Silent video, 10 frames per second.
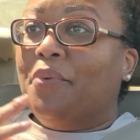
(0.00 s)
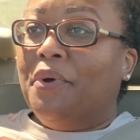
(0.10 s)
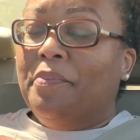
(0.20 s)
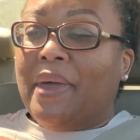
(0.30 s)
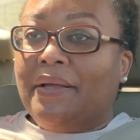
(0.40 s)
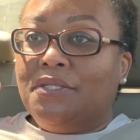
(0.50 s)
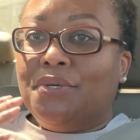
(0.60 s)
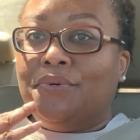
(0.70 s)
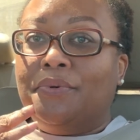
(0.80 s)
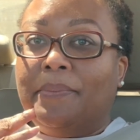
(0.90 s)
went back
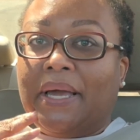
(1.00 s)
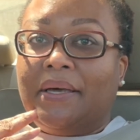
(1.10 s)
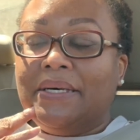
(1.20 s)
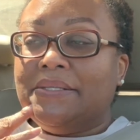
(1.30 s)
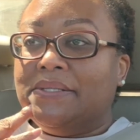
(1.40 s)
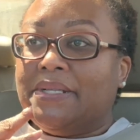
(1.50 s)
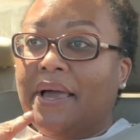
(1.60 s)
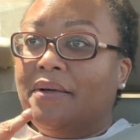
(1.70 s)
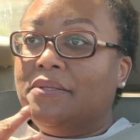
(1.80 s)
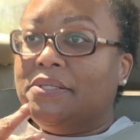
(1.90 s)
to my cousin's
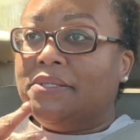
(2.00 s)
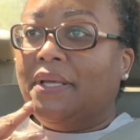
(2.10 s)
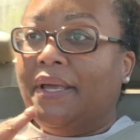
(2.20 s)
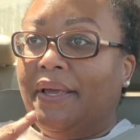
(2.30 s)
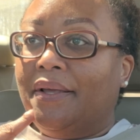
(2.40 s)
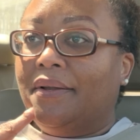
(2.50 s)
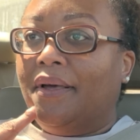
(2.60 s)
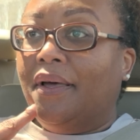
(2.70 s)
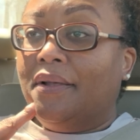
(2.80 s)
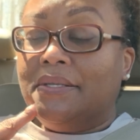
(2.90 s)
house, and
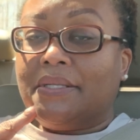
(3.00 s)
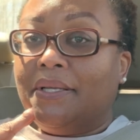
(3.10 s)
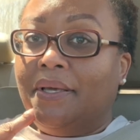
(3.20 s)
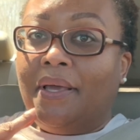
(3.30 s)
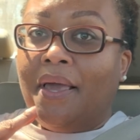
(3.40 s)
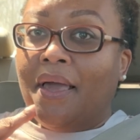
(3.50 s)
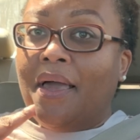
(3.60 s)
honestly,